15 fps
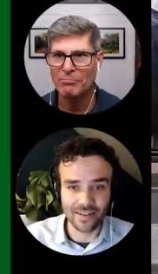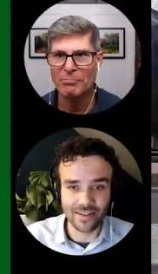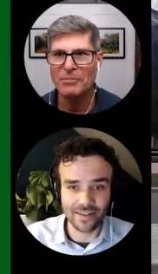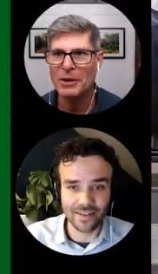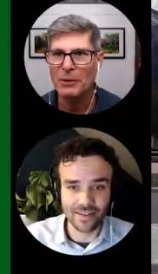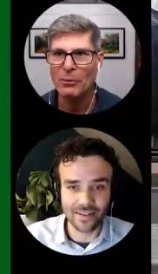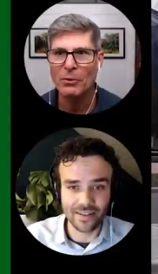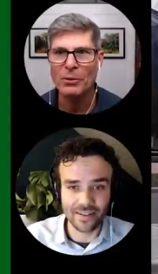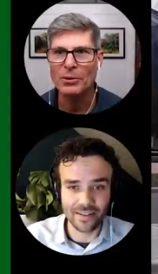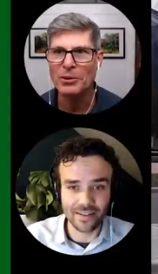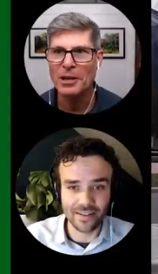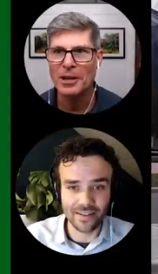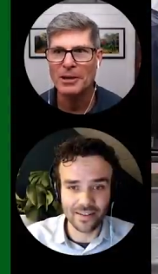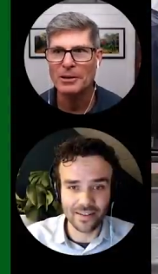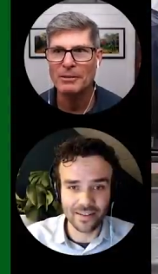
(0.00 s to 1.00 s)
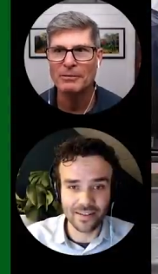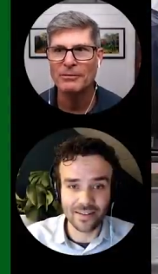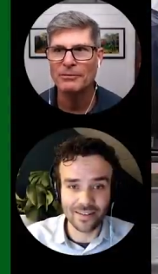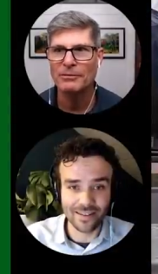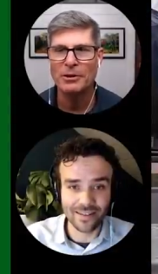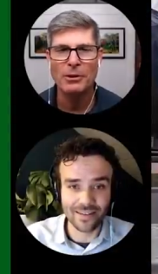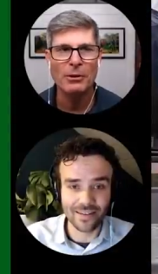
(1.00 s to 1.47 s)
Speaker 1: that really kind of
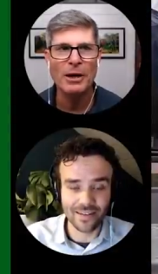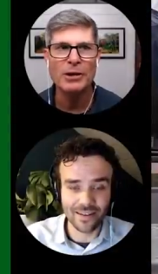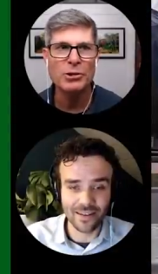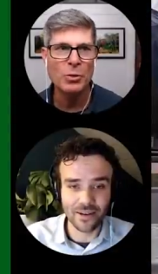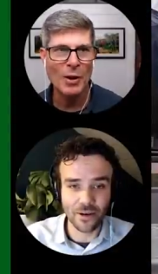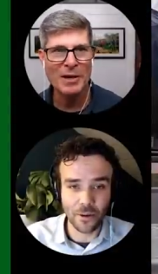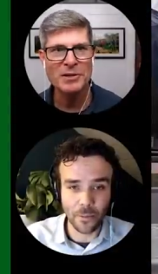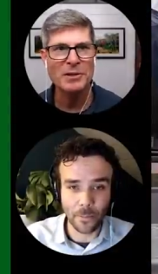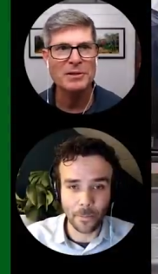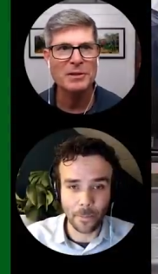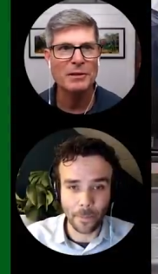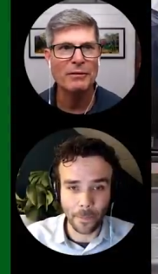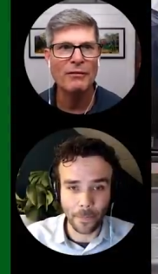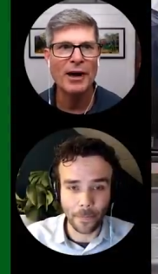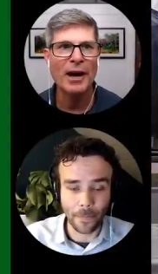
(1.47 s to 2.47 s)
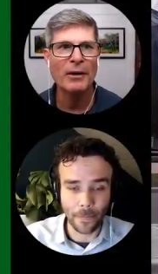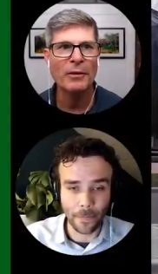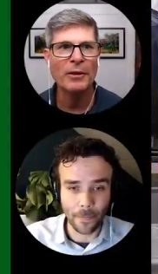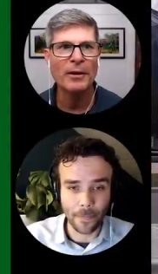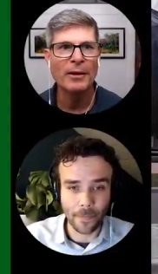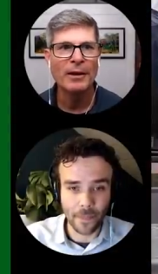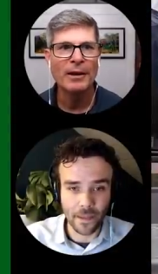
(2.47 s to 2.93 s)
you know addresses the fact
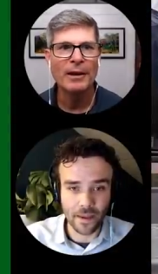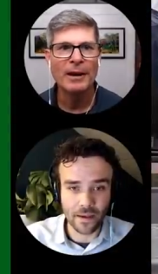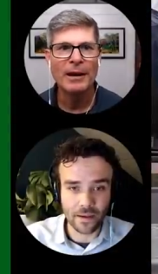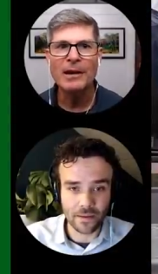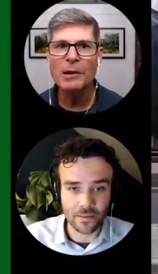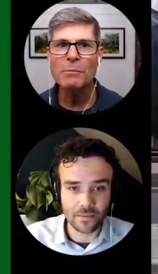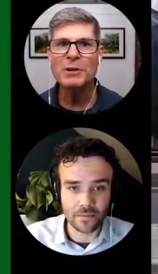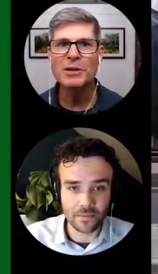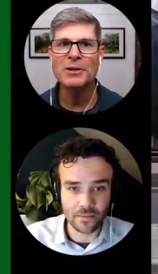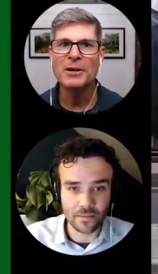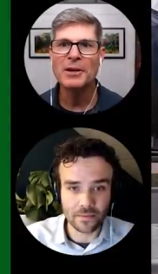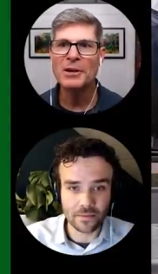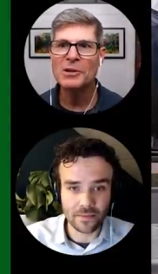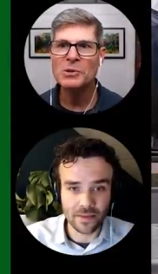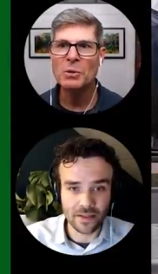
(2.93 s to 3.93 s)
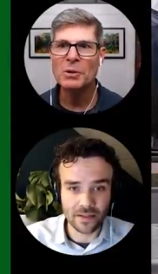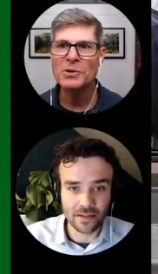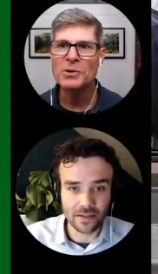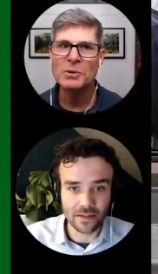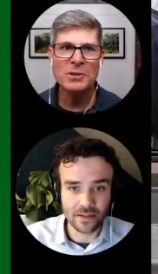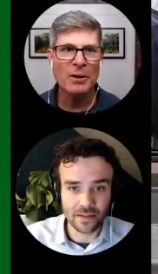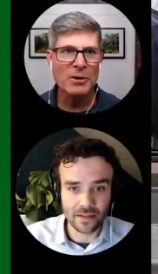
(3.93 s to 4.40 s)
that it can be done elsewhere. So
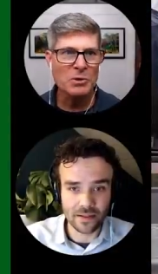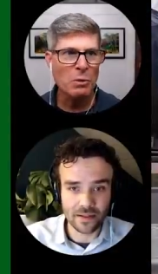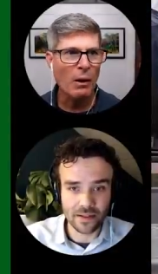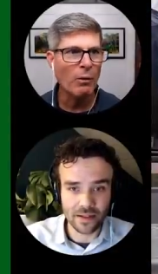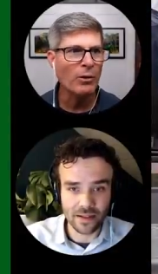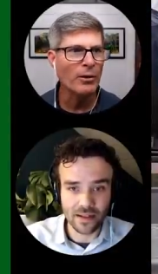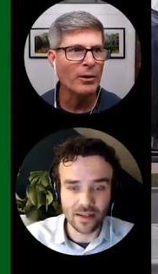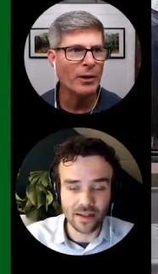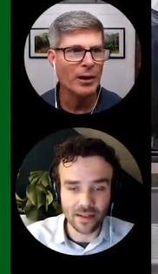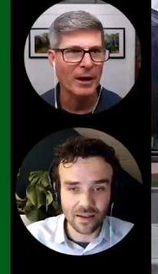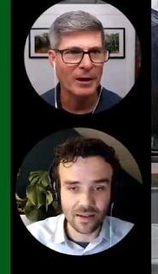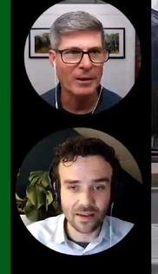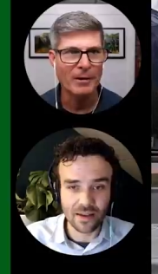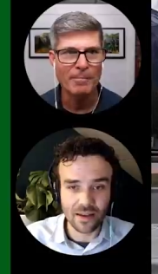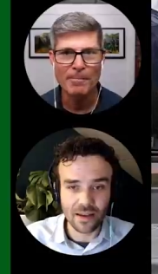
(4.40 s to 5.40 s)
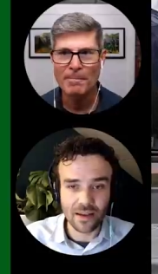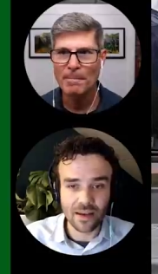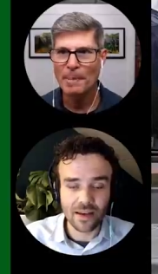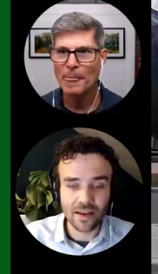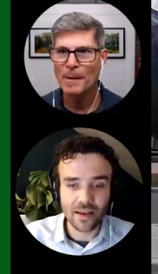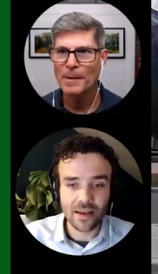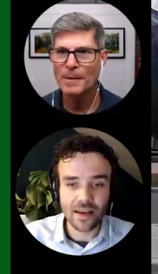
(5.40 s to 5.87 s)
tell us what we're looking at here.
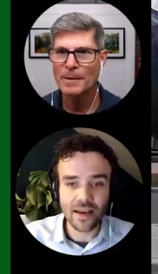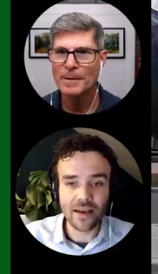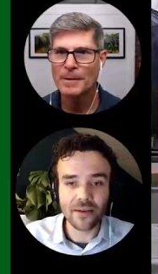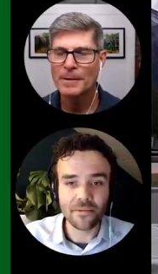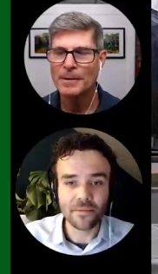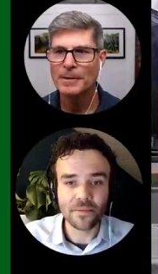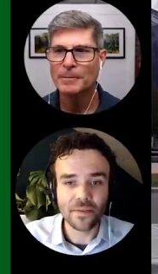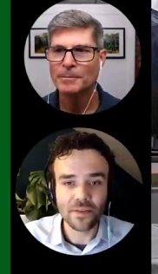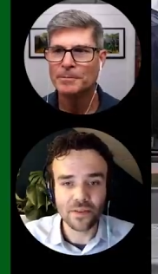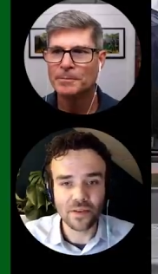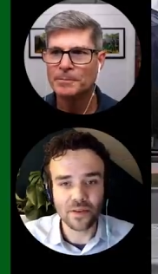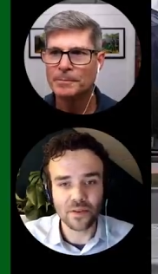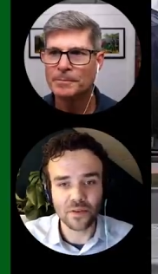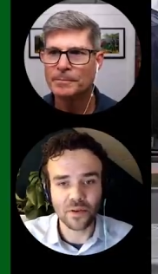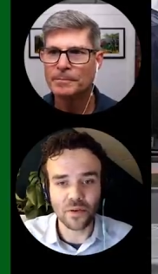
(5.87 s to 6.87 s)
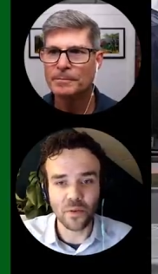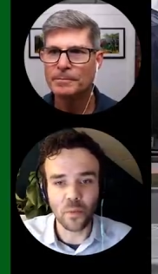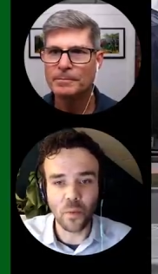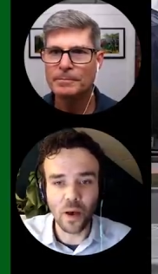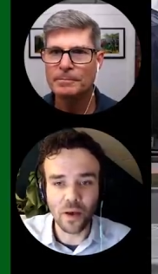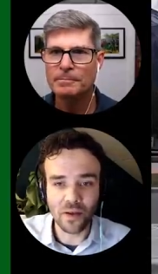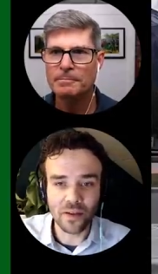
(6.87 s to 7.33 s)
Speaker 2: Yeah, uh,
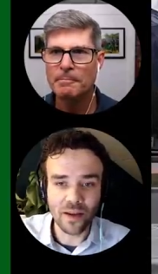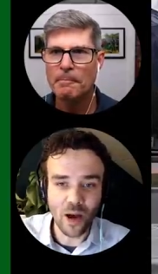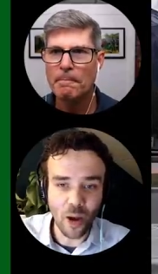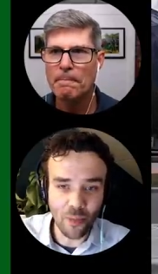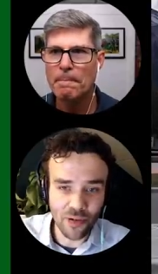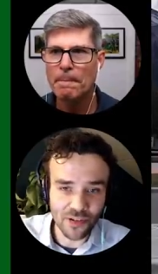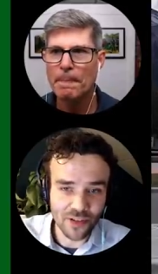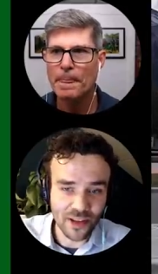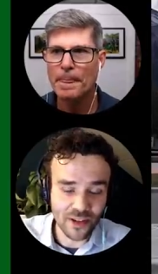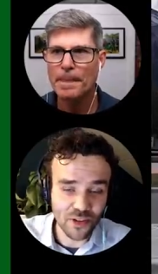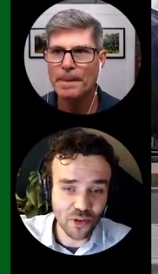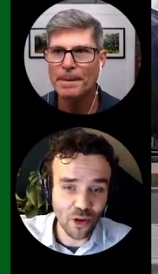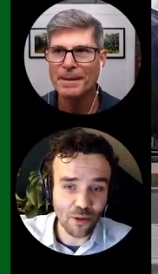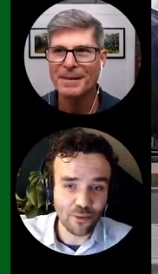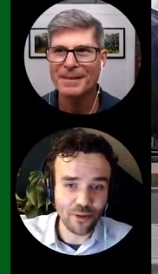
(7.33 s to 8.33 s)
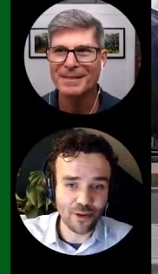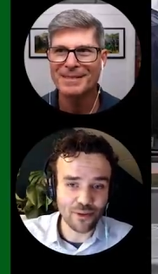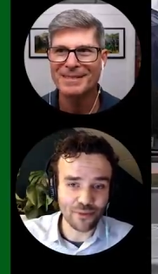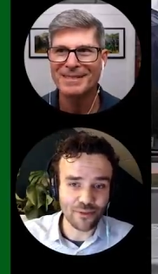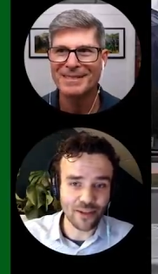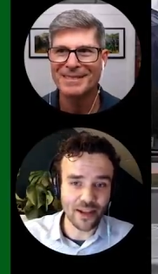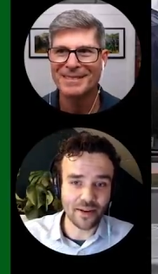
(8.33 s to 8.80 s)
well, obviously it's not very
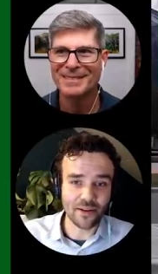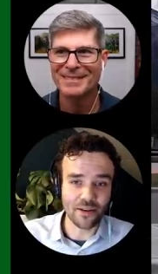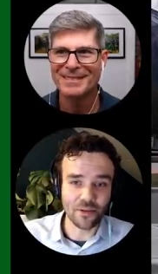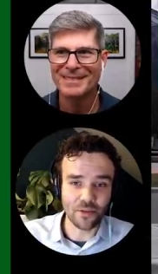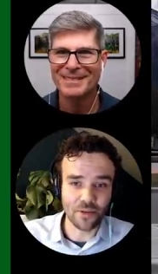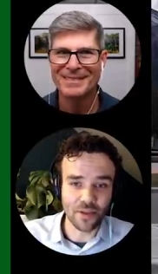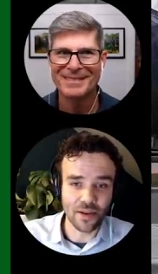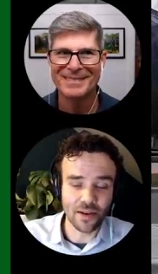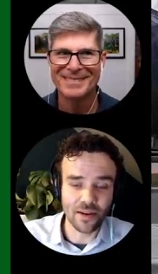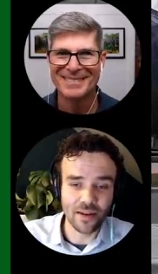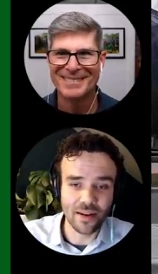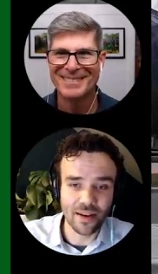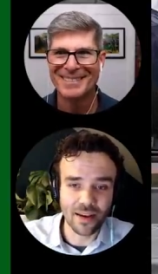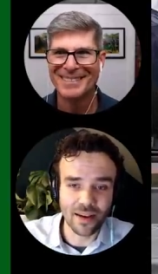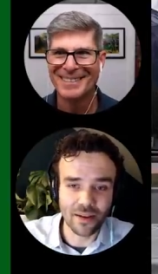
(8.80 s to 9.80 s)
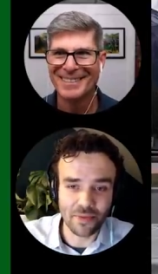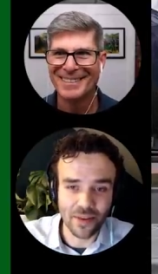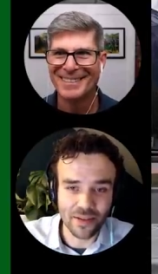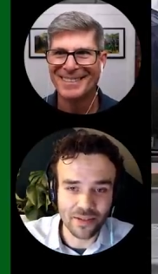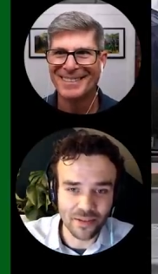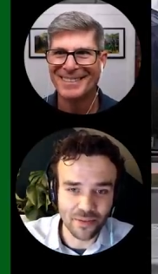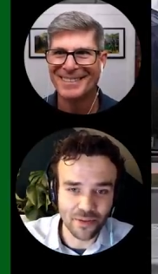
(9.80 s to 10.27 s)
flat over there. Uh,
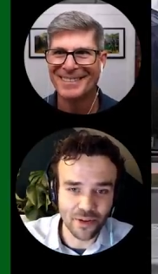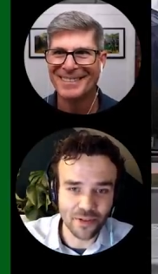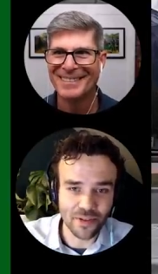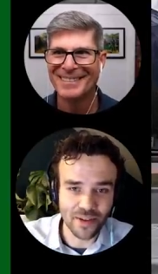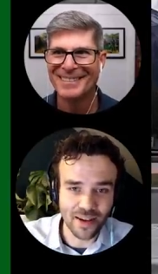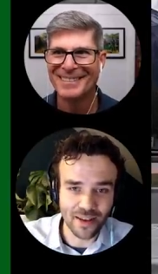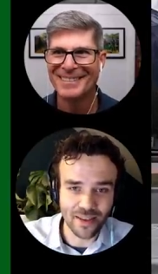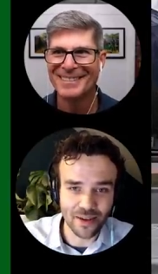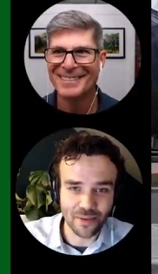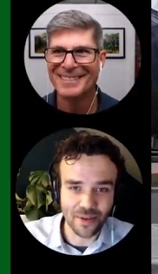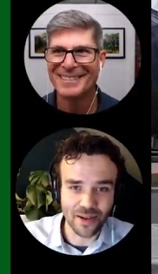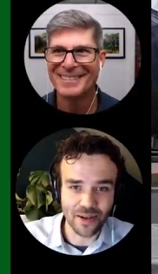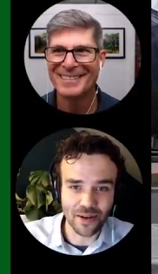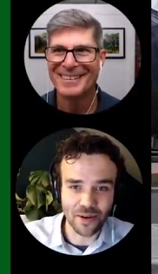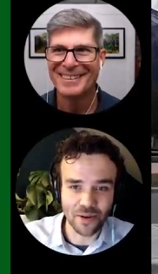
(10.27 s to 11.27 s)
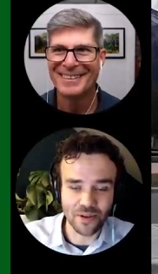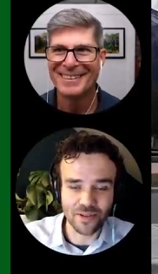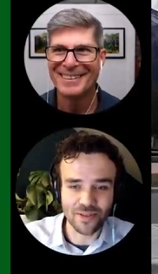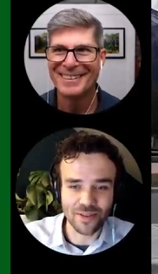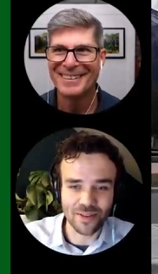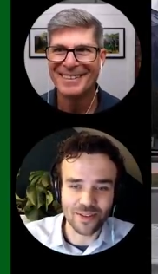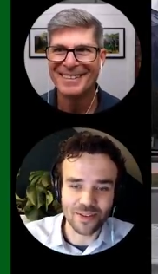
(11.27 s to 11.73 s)
that's the first thing I think we can
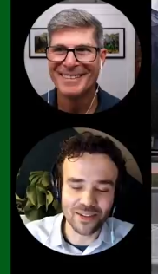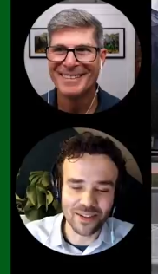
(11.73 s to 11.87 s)
notice. The, the,